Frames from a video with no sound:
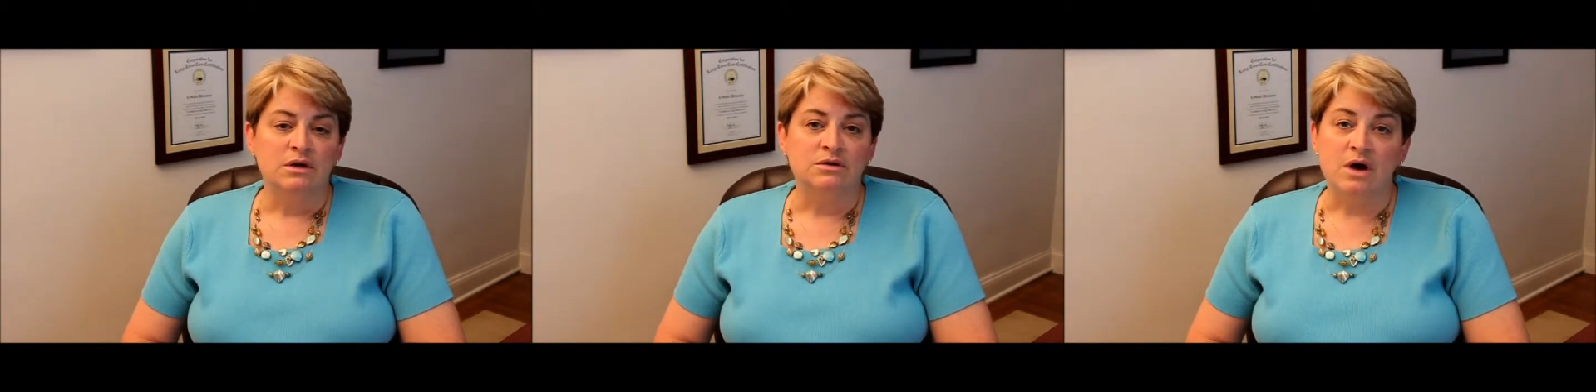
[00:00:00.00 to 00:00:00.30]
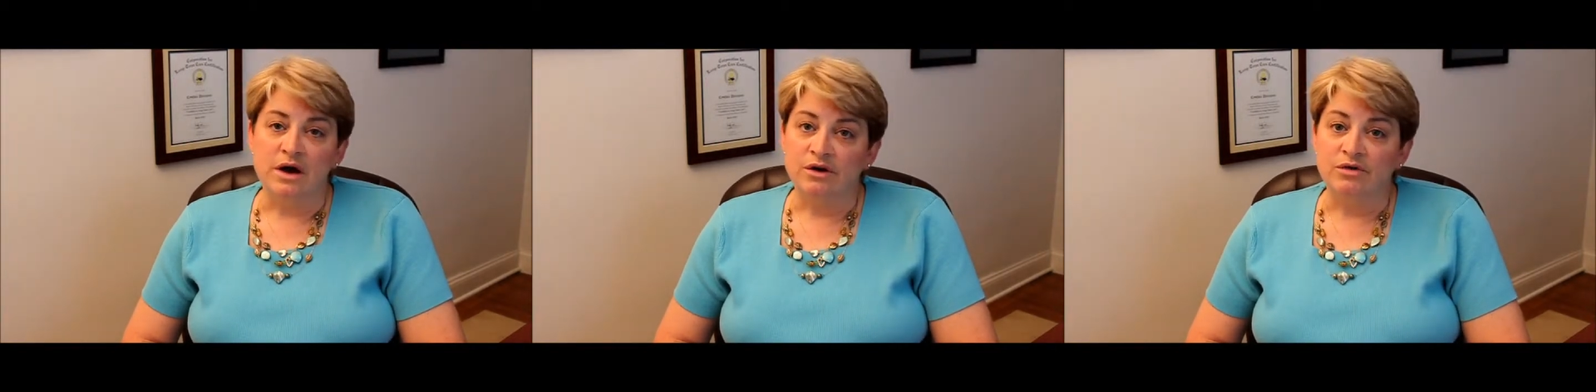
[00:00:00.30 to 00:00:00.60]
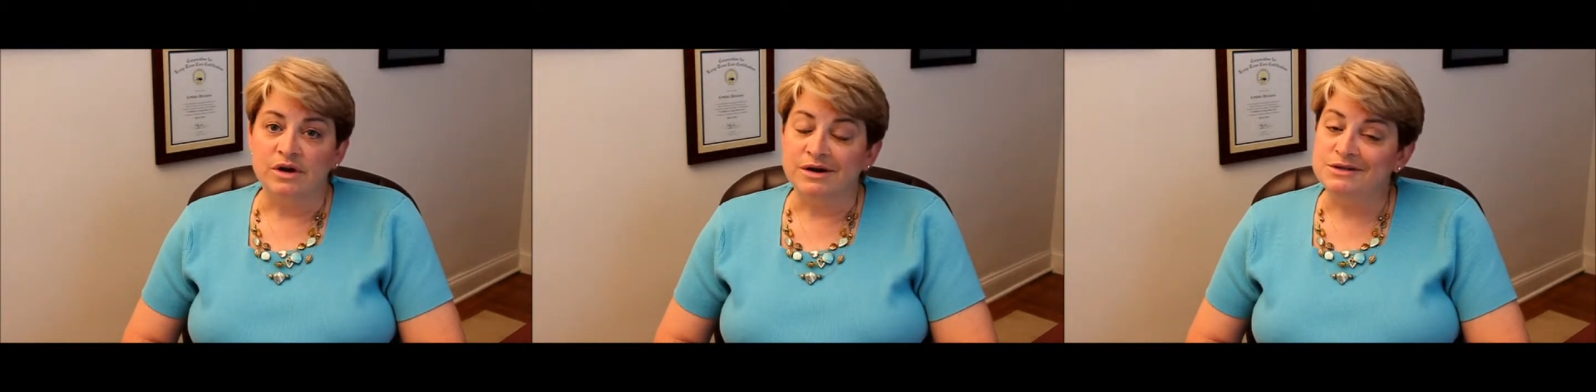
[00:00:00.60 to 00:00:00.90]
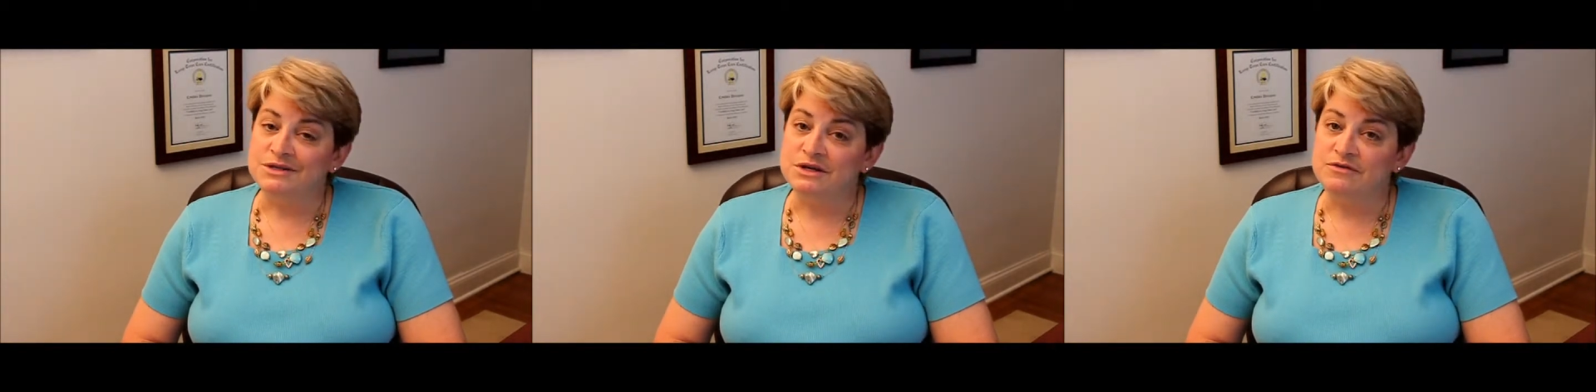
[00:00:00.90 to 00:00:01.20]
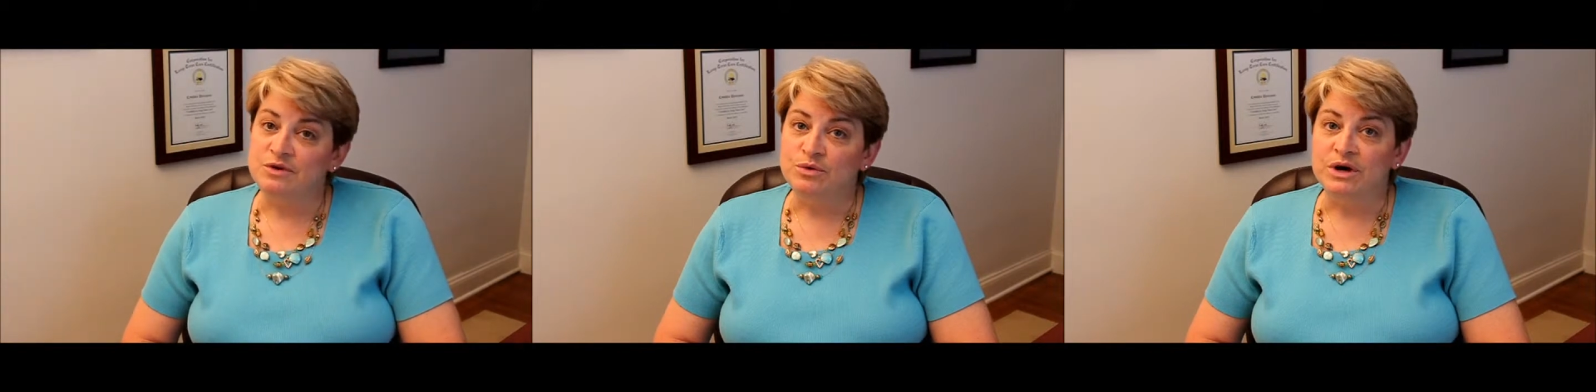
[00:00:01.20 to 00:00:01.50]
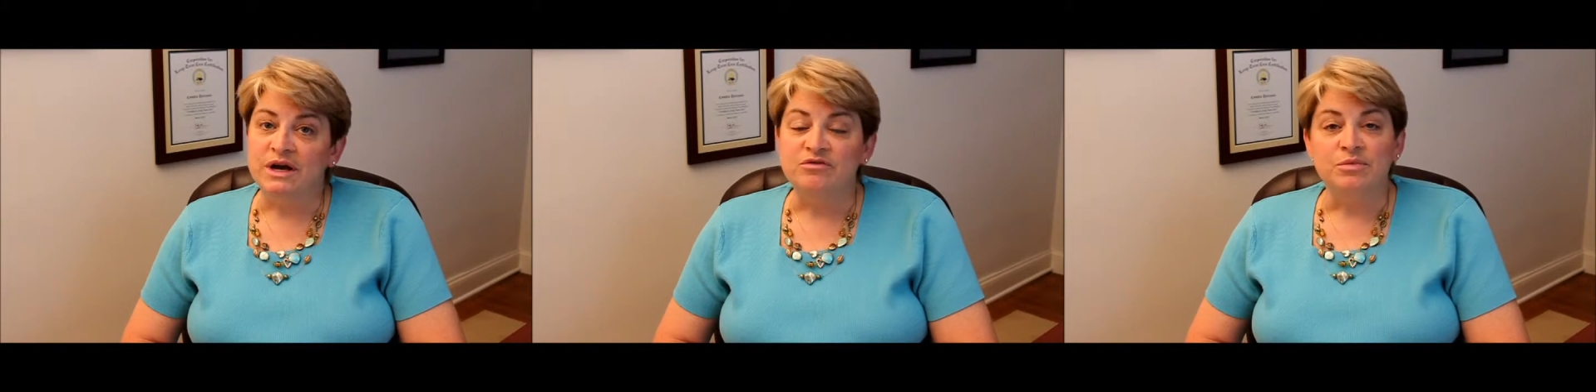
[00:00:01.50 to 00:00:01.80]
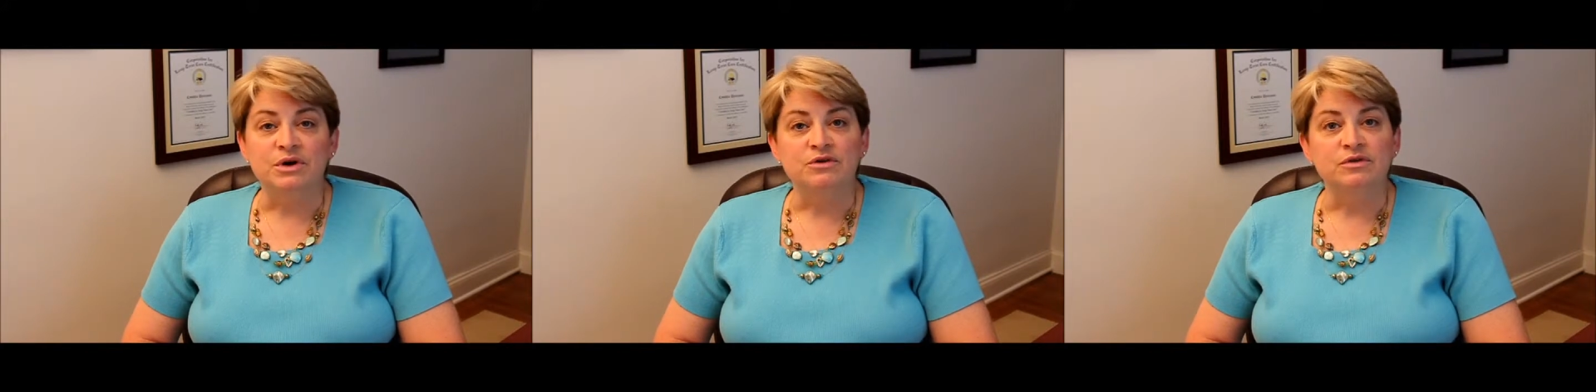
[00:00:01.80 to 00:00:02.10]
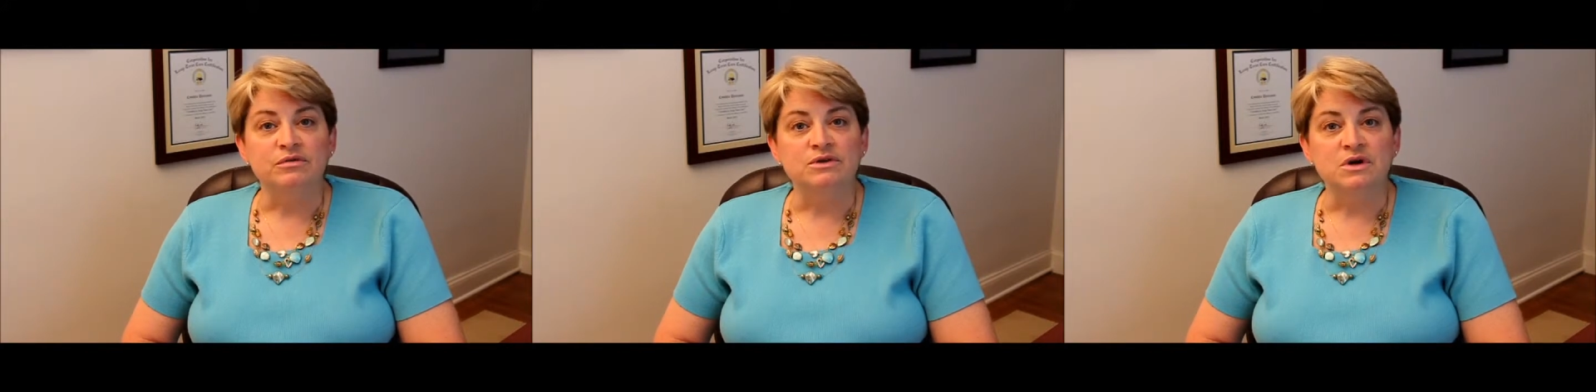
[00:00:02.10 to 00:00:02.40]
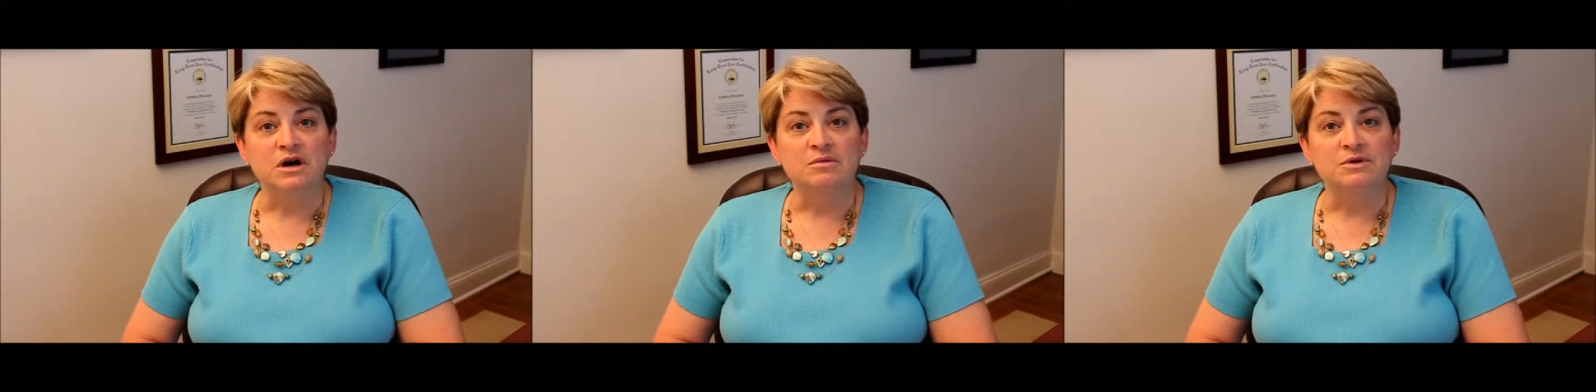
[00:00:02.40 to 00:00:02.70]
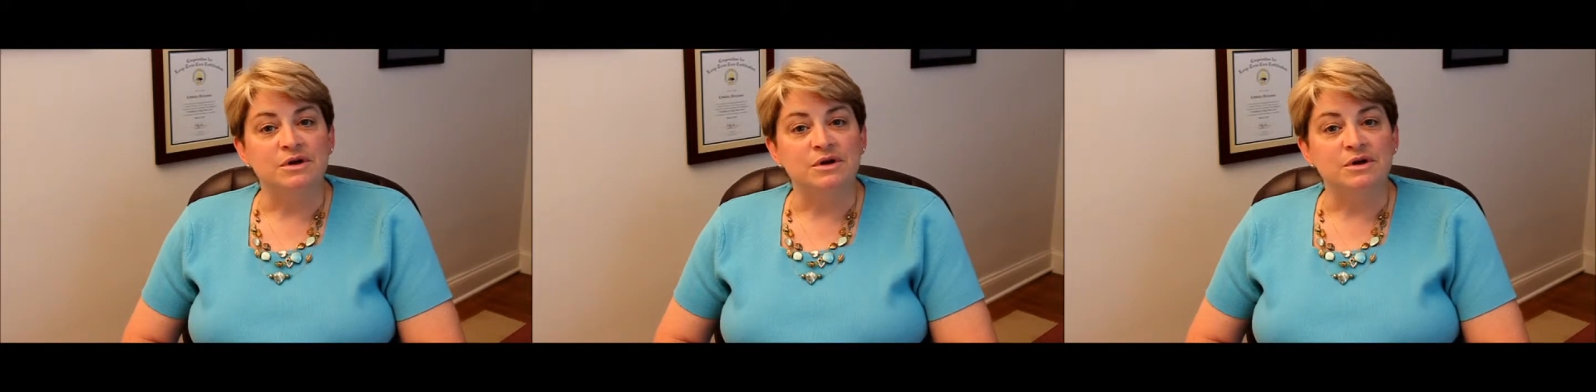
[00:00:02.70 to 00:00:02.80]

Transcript: Not a great idea if you want to have money for retirement,